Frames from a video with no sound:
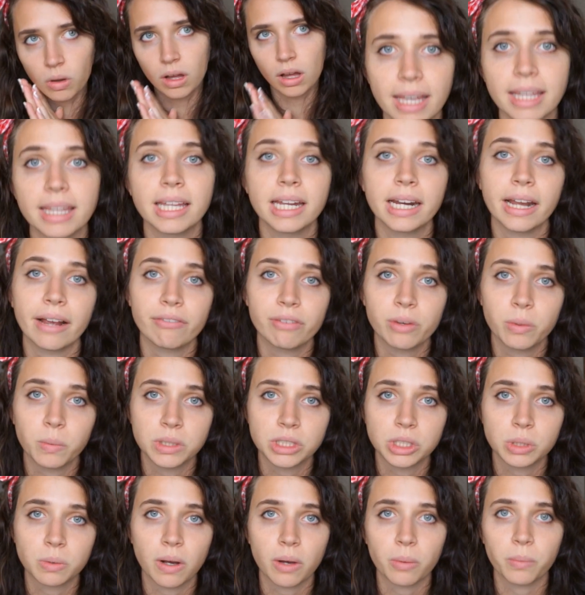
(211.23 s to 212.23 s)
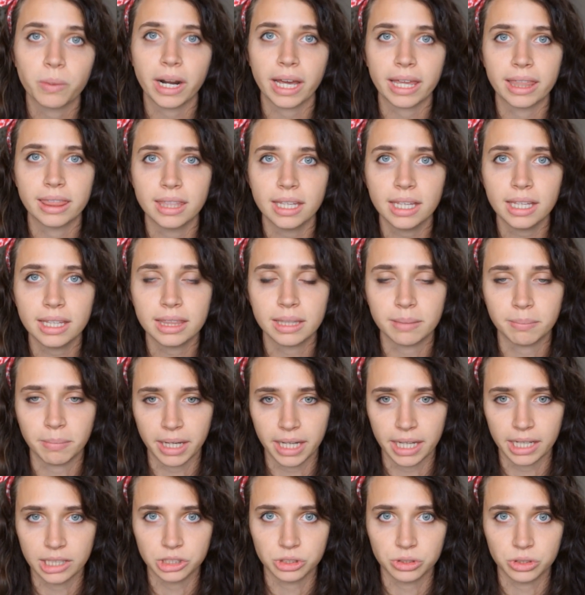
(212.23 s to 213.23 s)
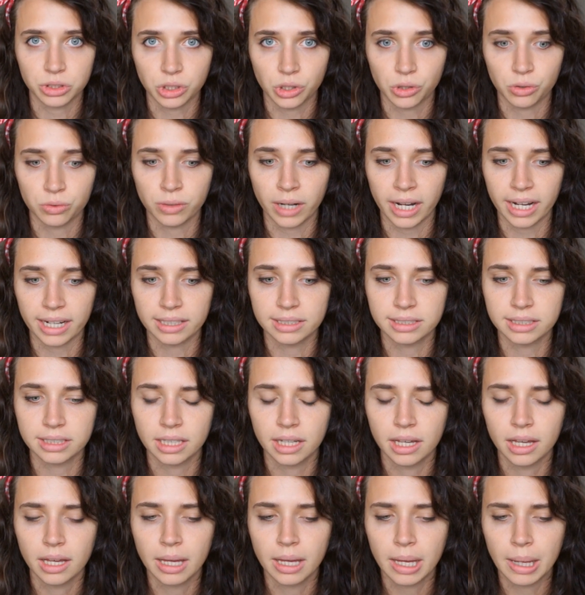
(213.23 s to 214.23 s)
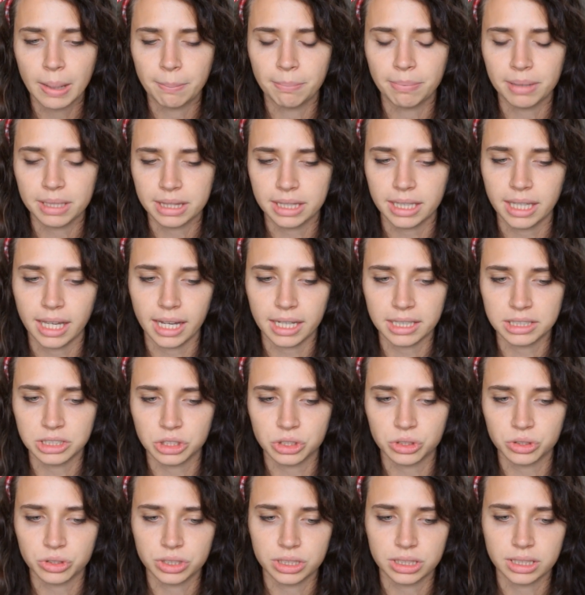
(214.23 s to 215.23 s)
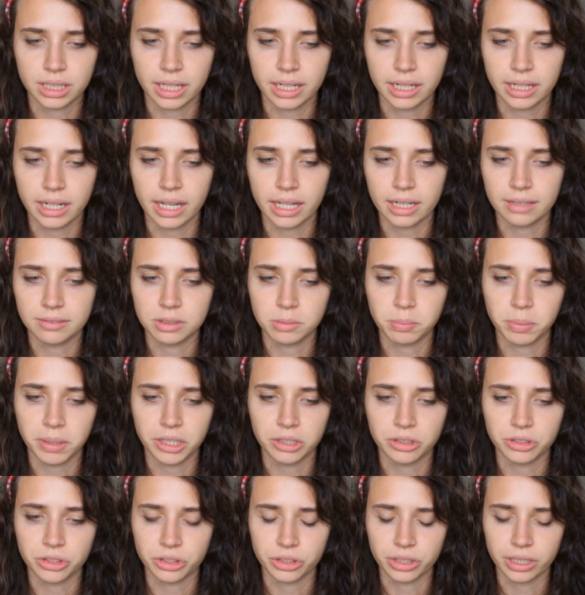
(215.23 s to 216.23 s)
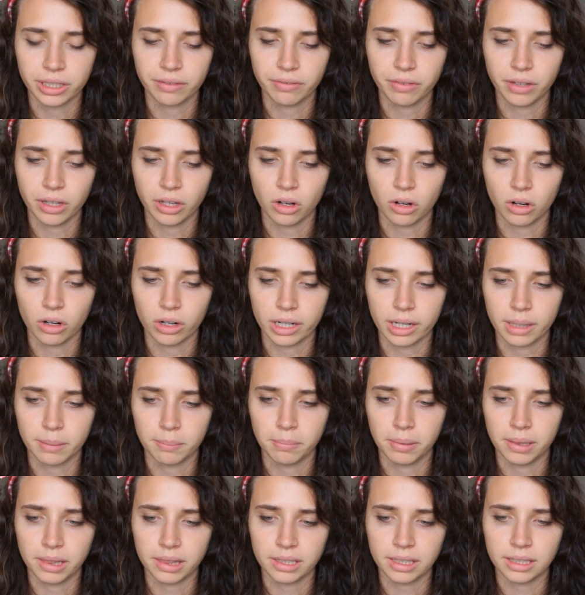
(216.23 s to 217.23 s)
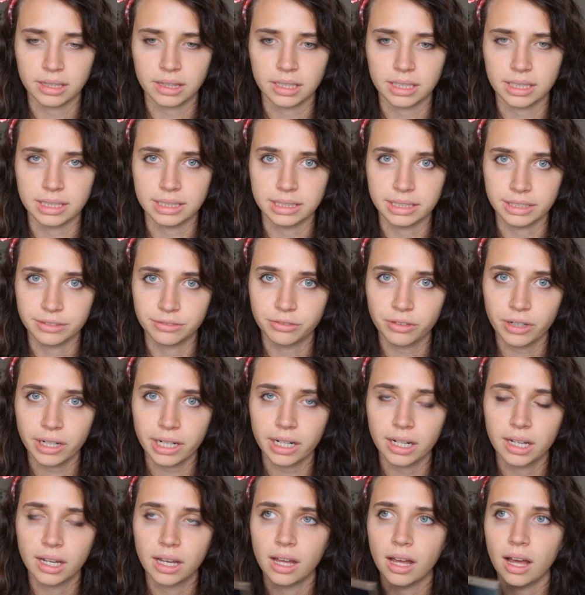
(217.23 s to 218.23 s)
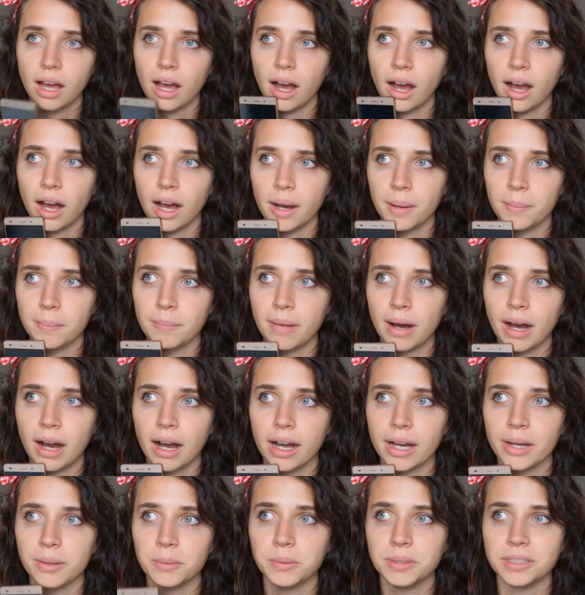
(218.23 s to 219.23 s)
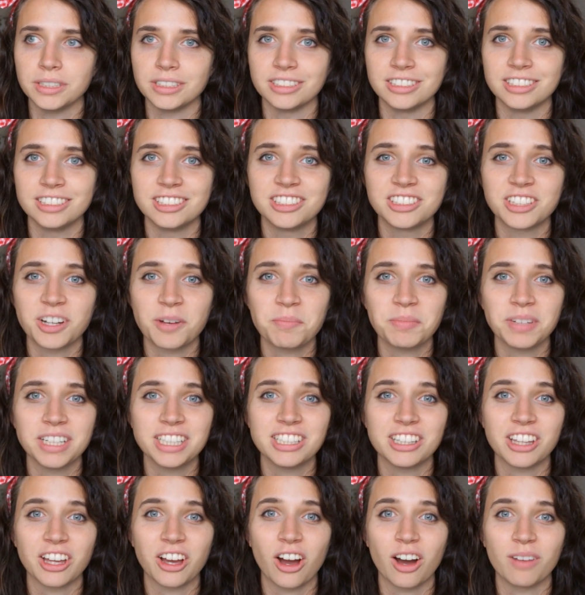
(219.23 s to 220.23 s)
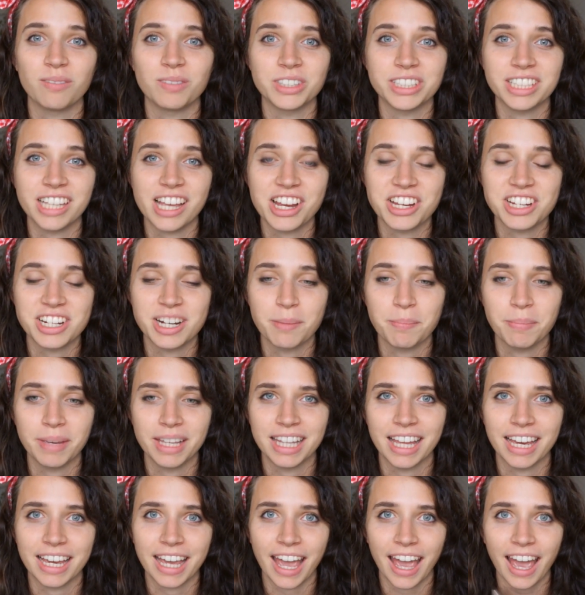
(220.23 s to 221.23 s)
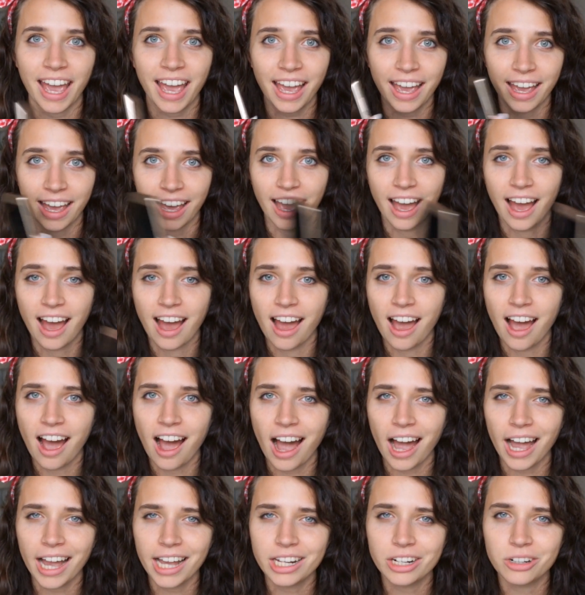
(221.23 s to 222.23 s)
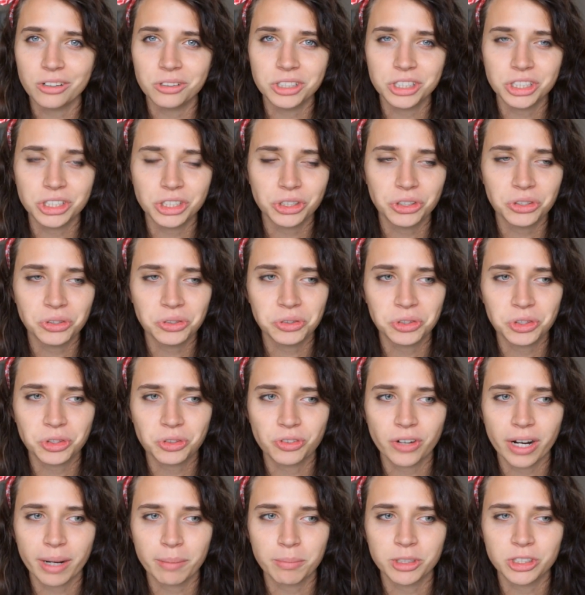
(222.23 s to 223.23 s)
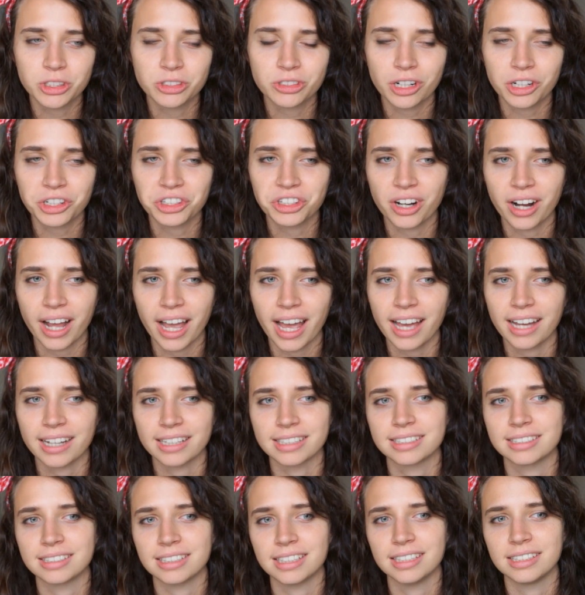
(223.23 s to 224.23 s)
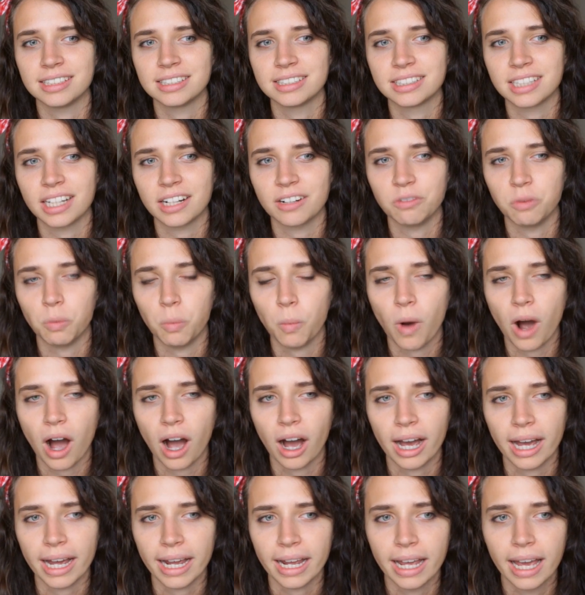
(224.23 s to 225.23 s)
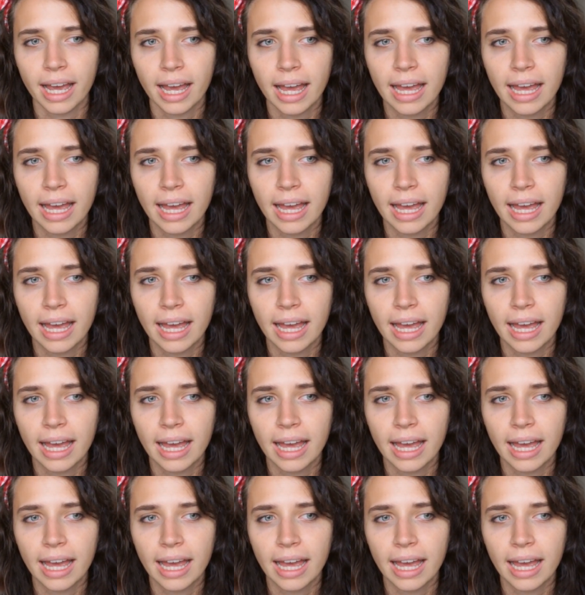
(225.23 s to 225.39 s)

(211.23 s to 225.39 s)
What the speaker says: And then every once in a while, when I think that my answer is correct, but the answers that native speakers are giving are completely different, I will jump into the conversation and be like, hey, I noticed you used grammar structure X instead of Y.